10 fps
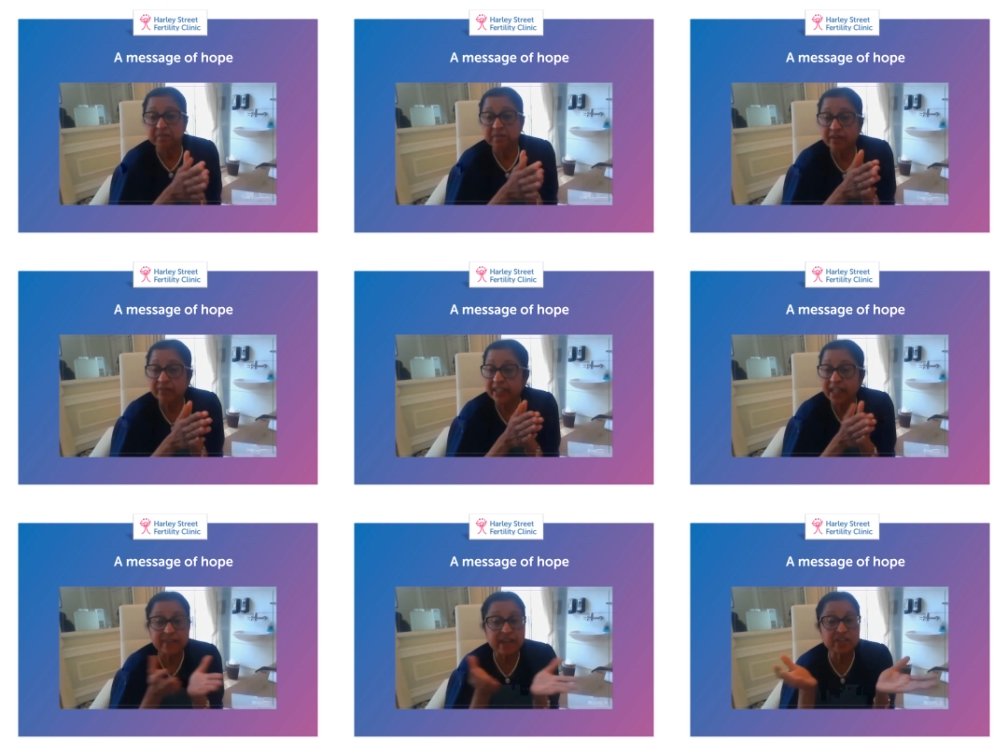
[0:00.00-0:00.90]
we have had
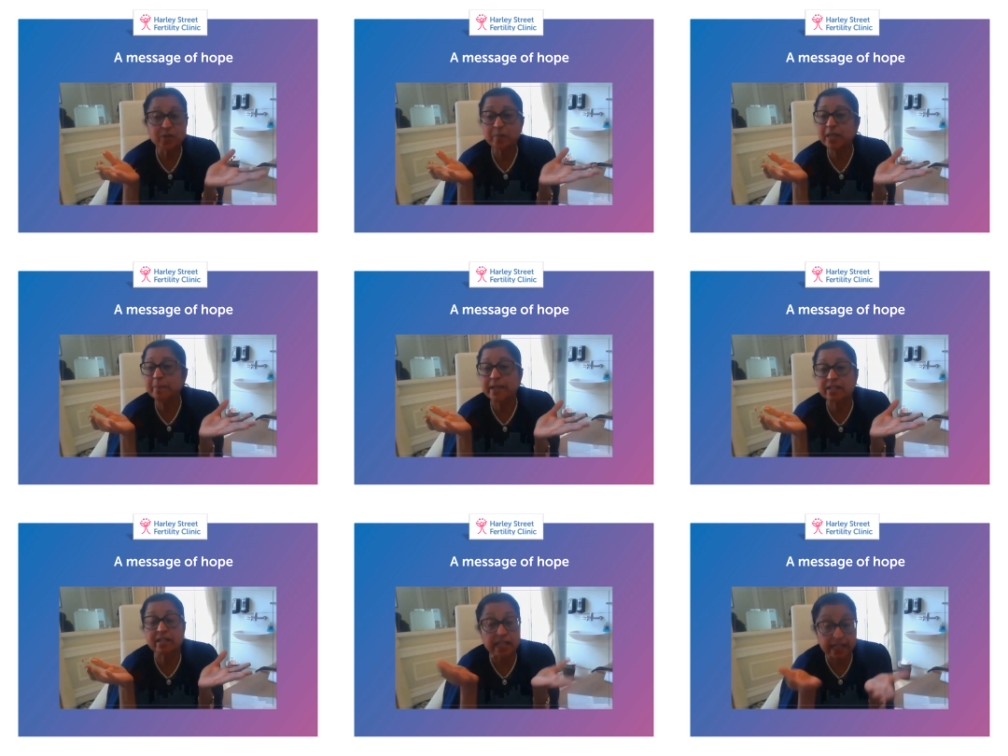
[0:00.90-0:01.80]
so many patients,
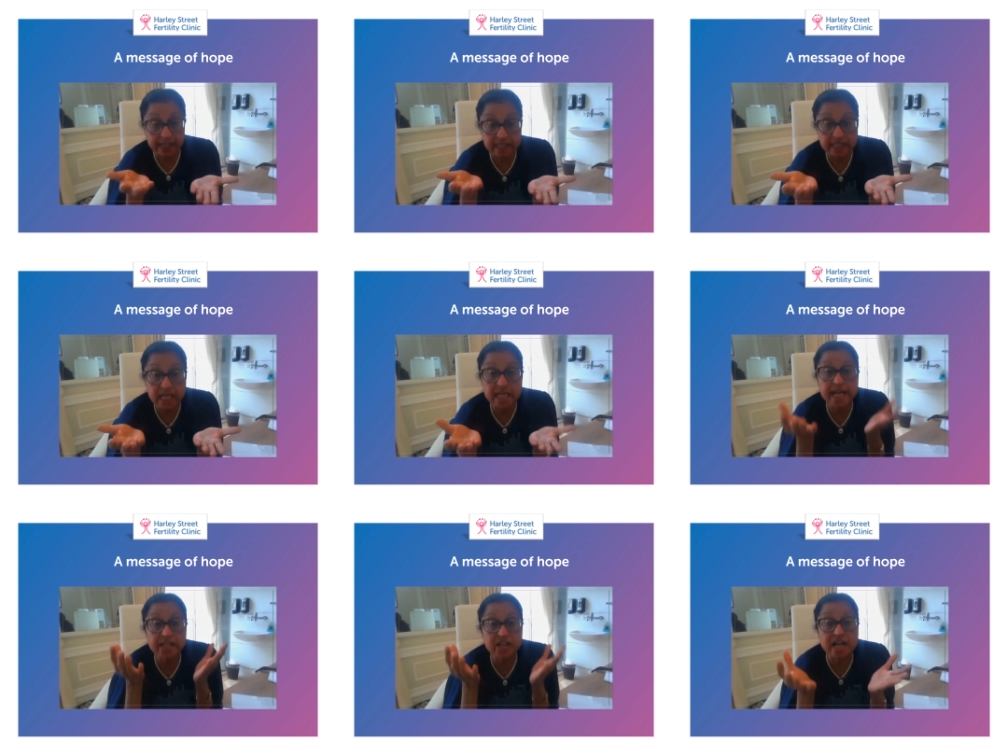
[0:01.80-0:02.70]
like I said, 8 or
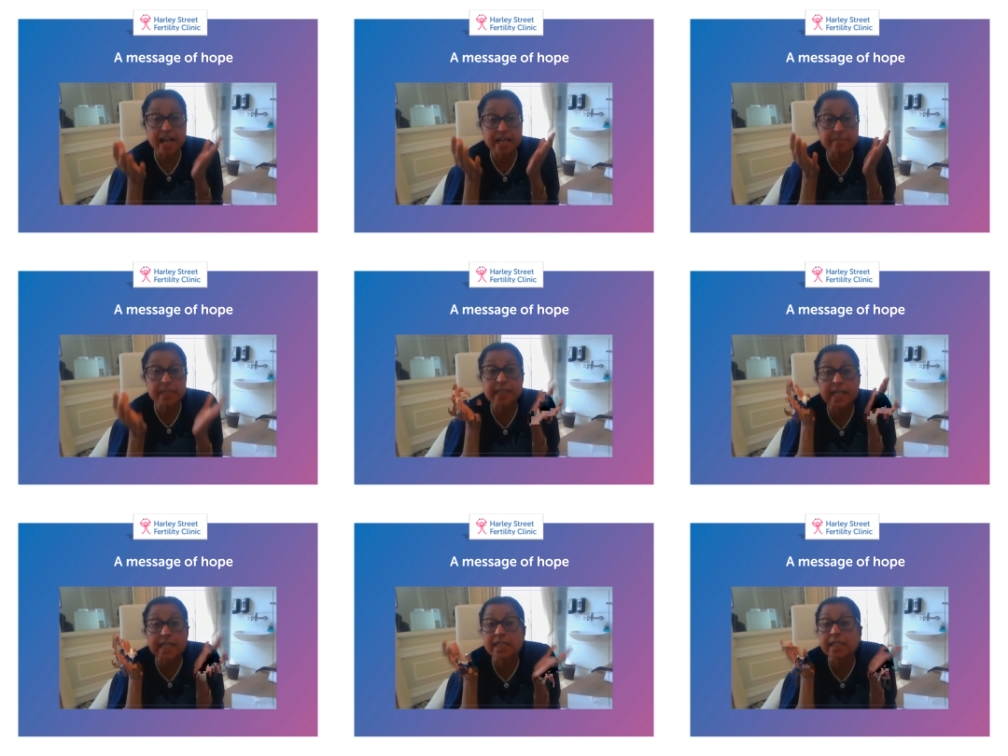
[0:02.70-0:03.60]
9
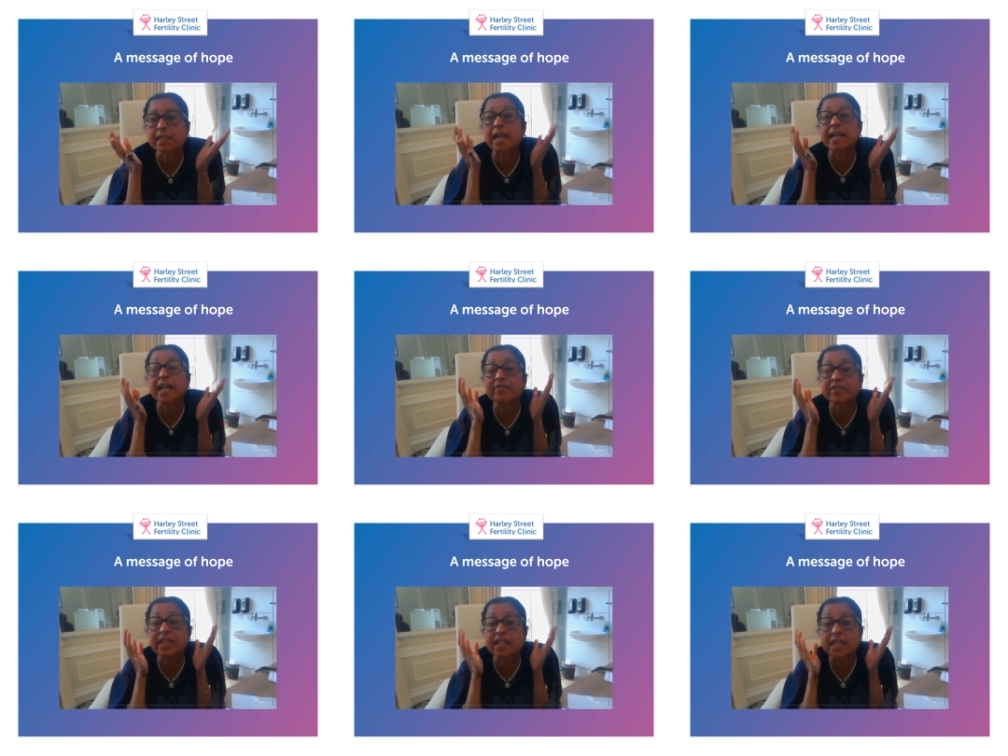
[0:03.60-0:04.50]
miscarriages I have seen.
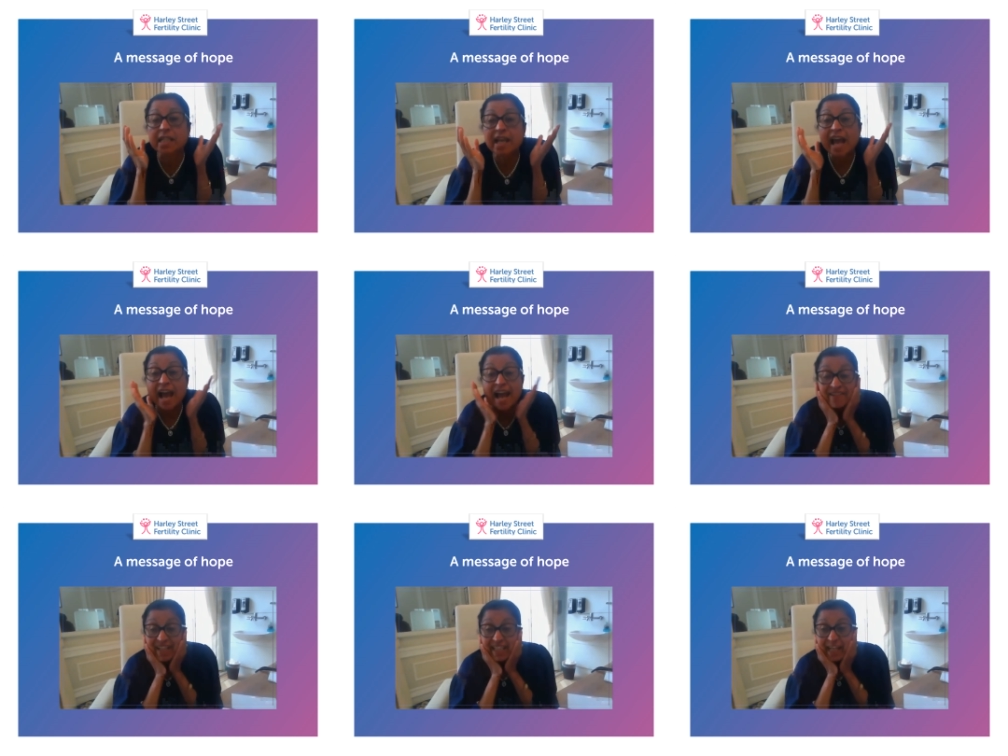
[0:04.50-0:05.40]
And when they
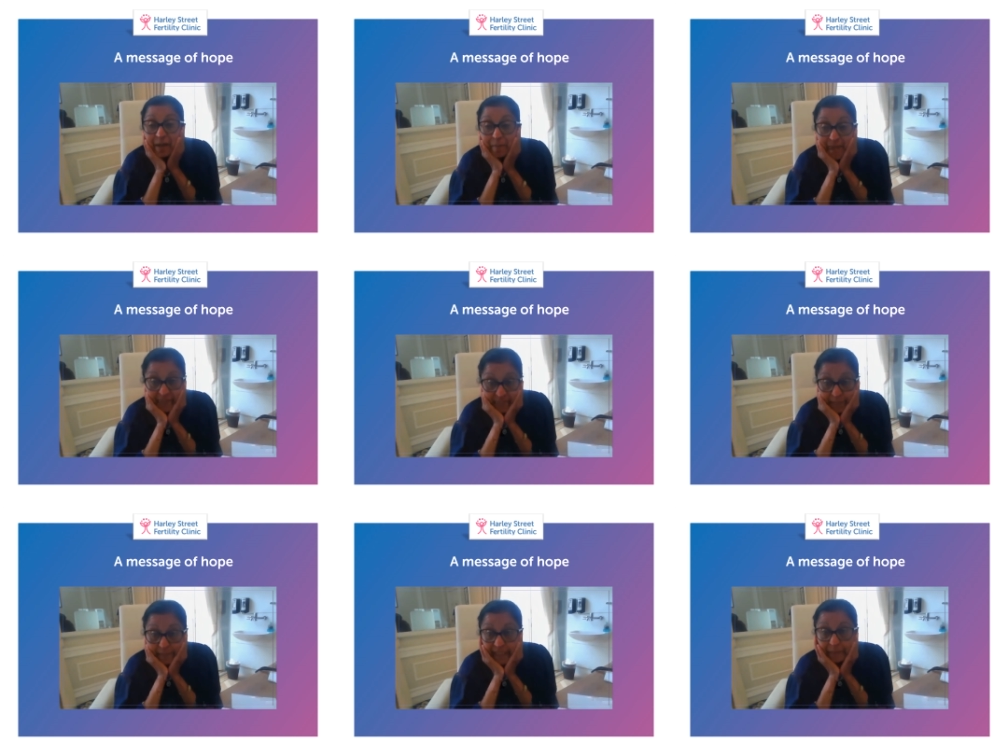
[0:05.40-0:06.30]
come back with the
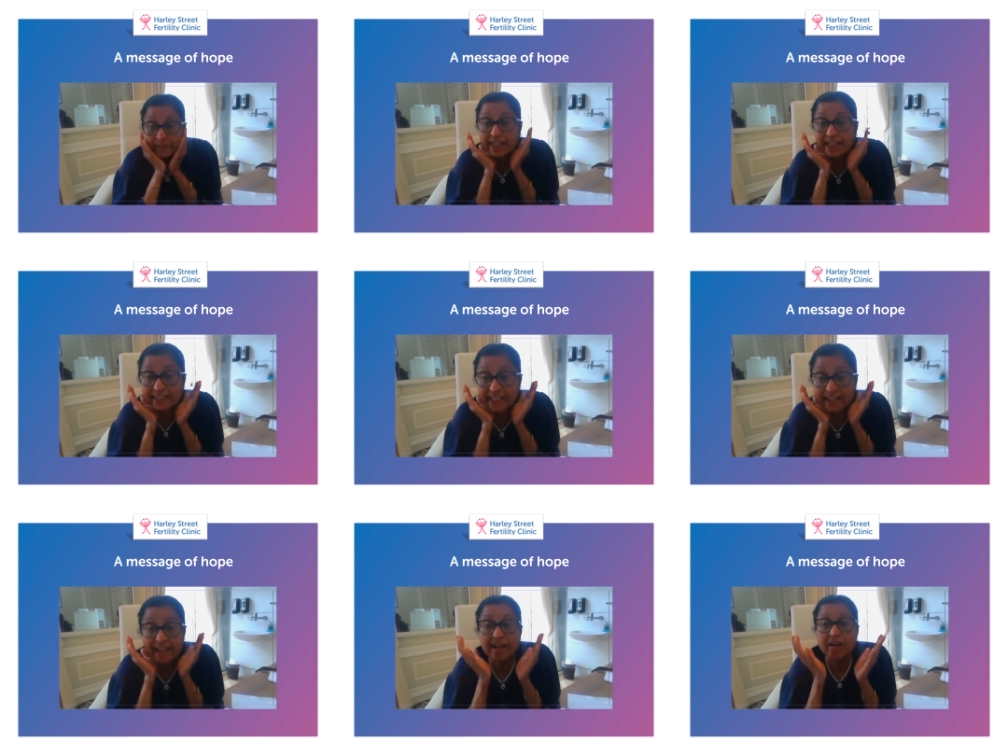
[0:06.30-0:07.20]
baby, they say,
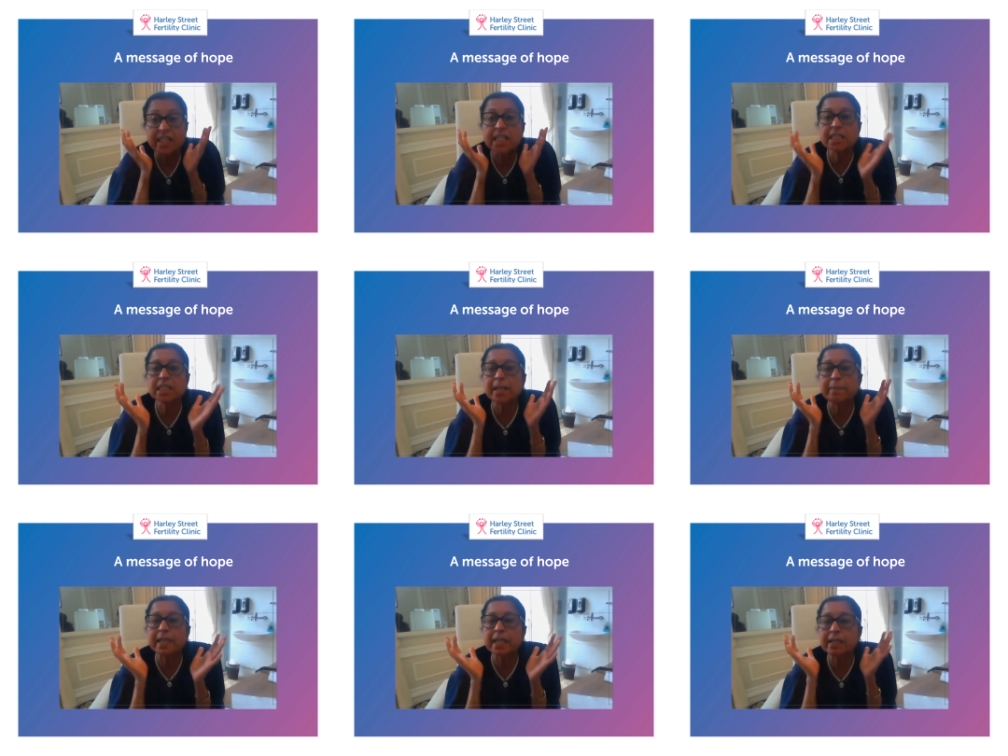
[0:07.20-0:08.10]
"This is a
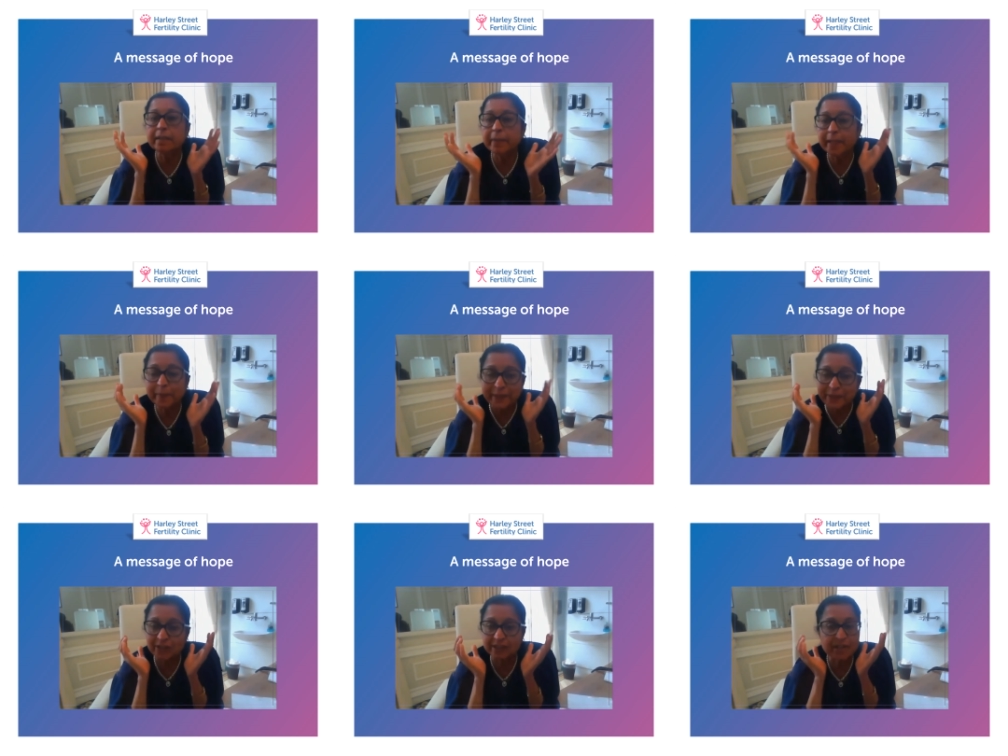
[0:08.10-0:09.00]
miracle baby, doctor."
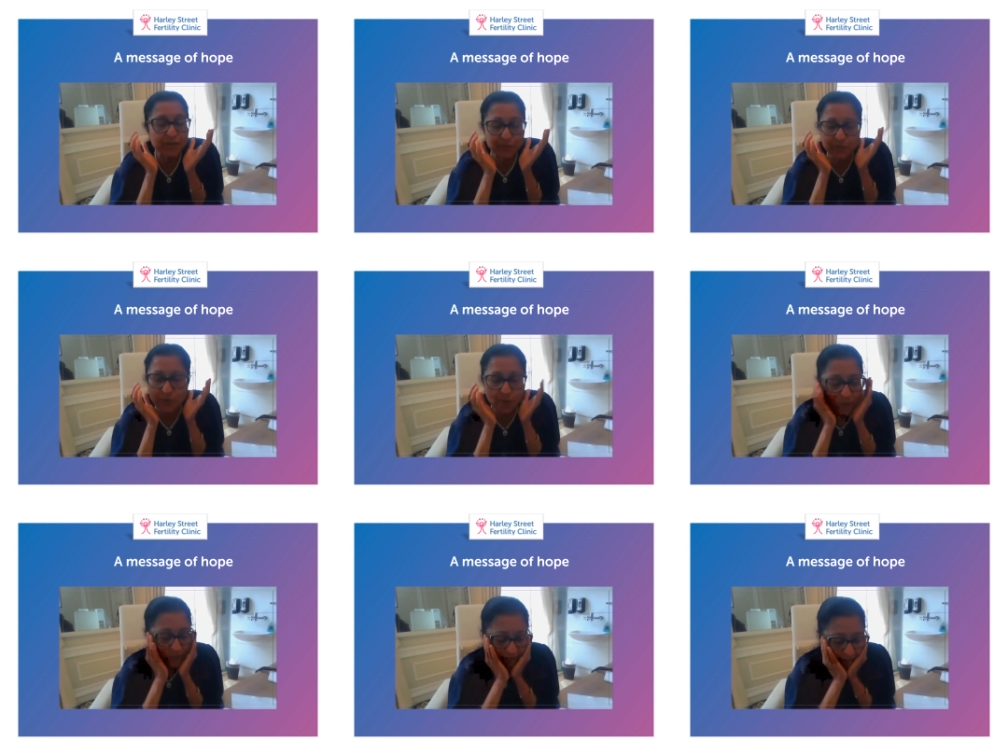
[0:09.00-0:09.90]
It's so wonderful to